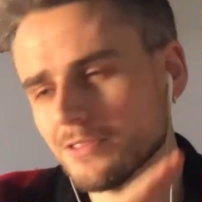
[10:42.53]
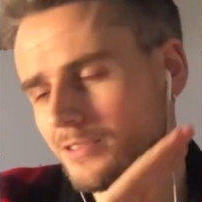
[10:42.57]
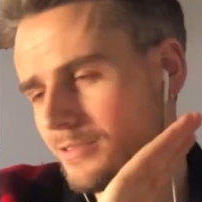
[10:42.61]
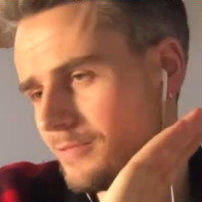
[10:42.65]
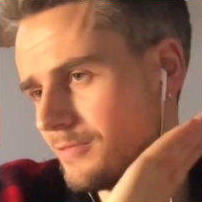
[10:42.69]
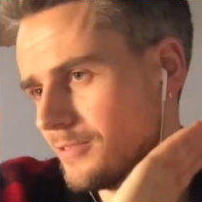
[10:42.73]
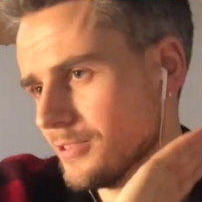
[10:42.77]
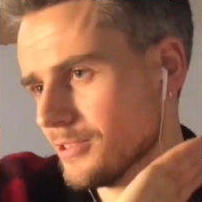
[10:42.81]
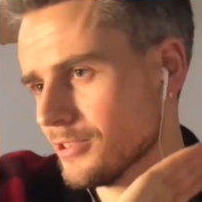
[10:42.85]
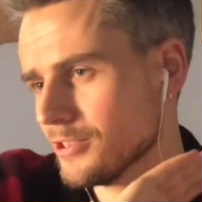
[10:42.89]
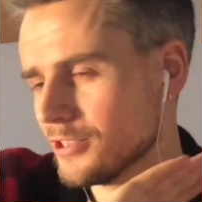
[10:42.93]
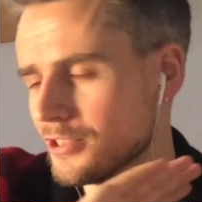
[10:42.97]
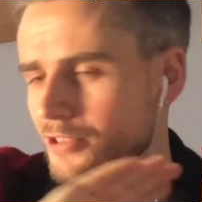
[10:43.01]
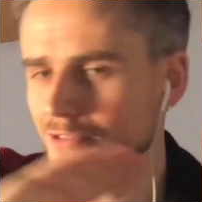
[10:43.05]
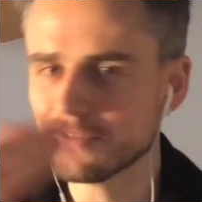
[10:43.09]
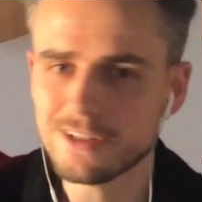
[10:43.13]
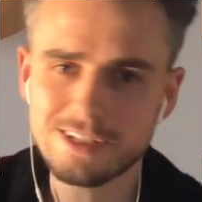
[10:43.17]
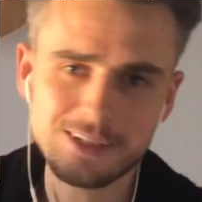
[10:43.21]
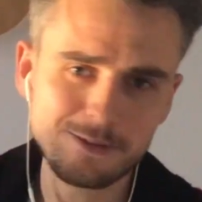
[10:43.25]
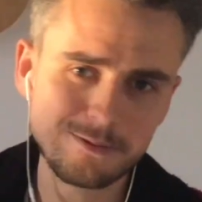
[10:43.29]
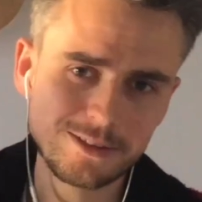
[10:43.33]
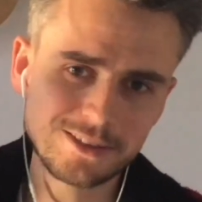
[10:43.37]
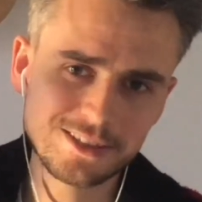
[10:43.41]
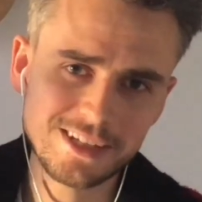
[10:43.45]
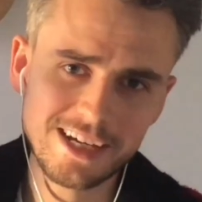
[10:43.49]

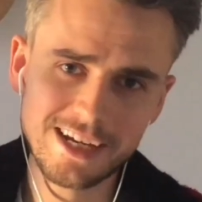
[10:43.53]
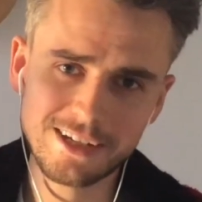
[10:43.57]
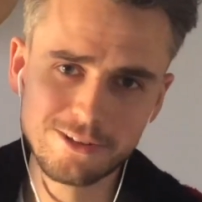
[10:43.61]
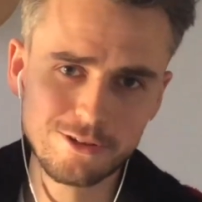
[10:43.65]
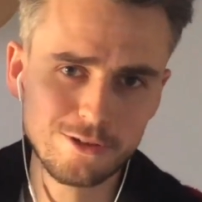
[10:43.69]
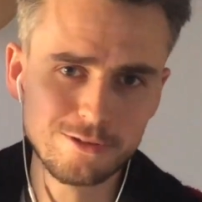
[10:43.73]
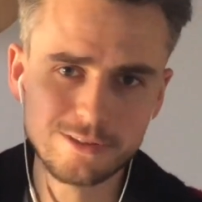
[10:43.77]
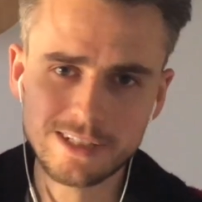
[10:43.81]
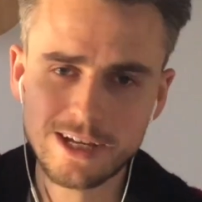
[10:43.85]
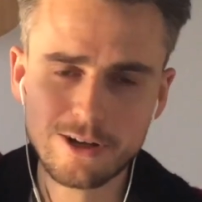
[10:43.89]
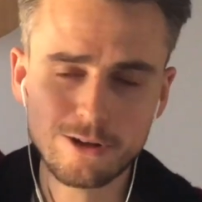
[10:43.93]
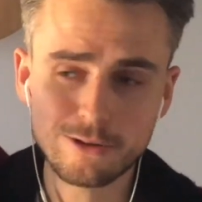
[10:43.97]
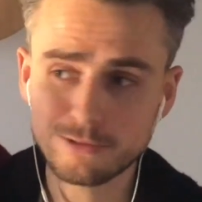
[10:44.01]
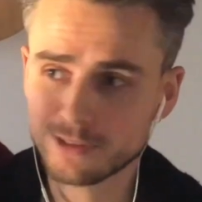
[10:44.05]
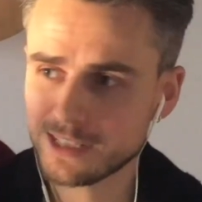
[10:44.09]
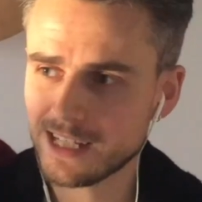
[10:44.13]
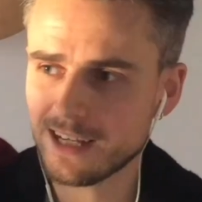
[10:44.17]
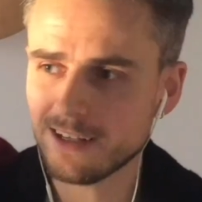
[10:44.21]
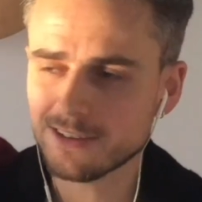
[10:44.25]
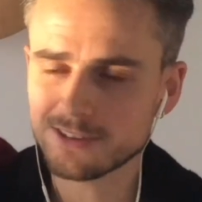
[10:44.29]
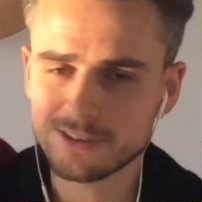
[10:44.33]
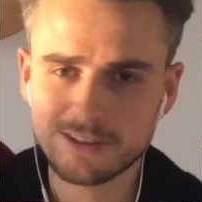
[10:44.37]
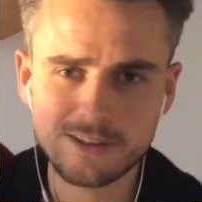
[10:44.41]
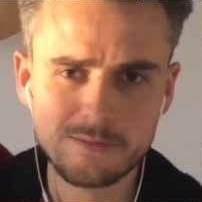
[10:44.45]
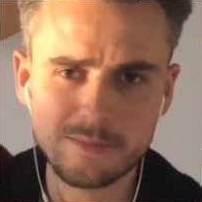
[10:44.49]
street which had
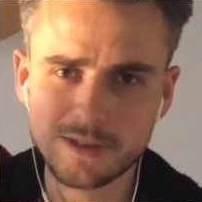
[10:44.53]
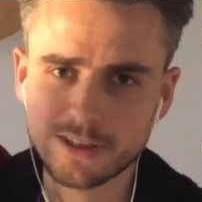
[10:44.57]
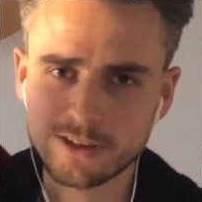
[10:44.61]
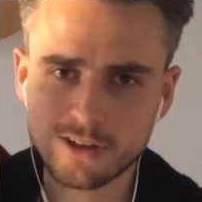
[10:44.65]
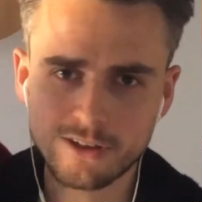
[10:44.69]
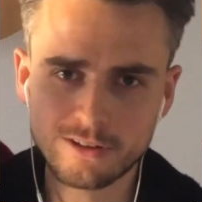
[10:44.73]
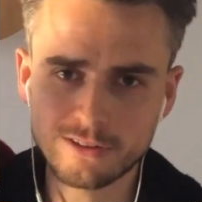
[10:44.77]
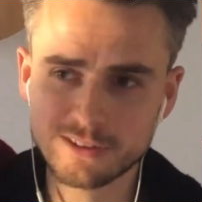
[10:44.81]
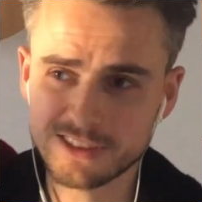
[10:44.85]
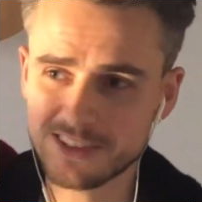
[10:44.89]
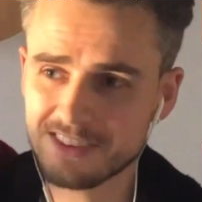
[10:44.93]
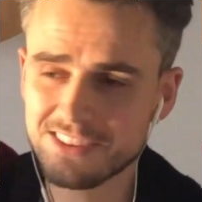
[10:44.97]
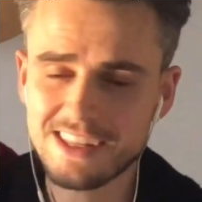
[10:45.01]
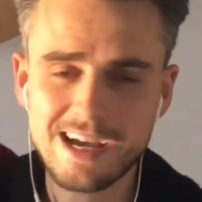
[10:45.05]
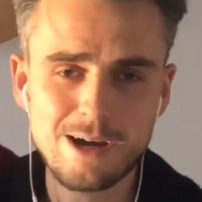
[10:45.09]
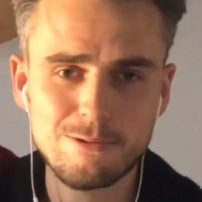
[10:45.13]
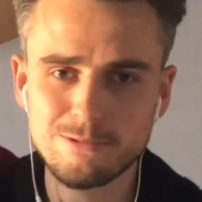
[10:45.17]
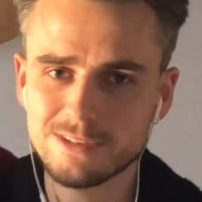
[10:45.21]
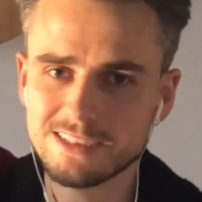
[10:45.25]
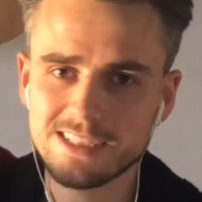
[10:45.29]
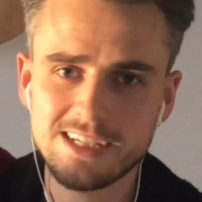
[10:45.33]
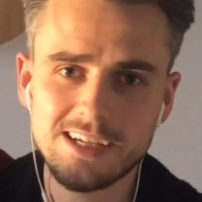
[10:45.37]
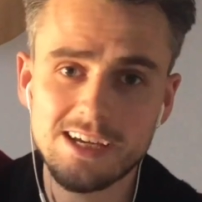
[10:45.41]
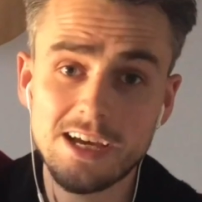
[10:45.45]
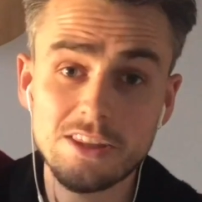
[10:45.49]
hotels and a McDonald's, and that
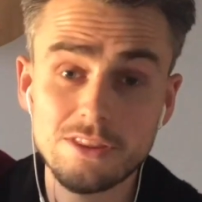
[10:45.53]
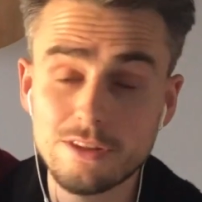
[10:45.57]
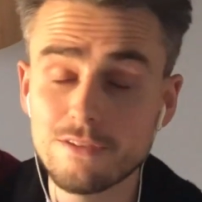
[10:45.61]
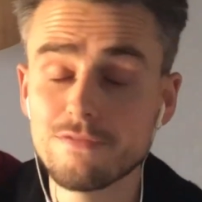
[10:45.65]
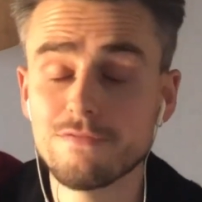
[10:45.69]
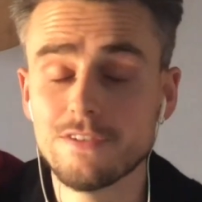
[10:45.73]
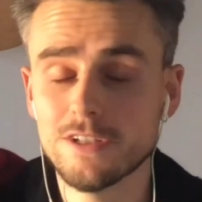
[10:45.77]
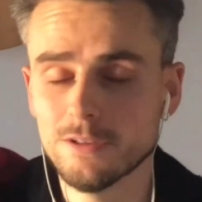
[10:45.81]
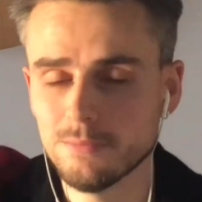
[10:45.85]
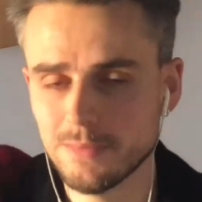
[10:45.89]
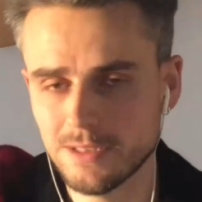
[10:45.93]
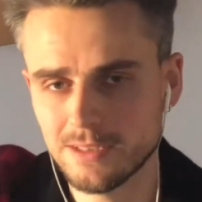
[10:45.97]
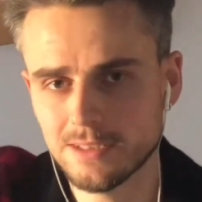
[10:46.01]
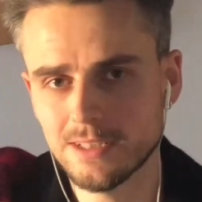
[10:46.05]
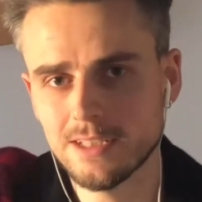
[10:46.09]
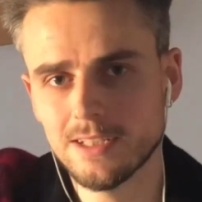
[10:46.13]
was it, and the filming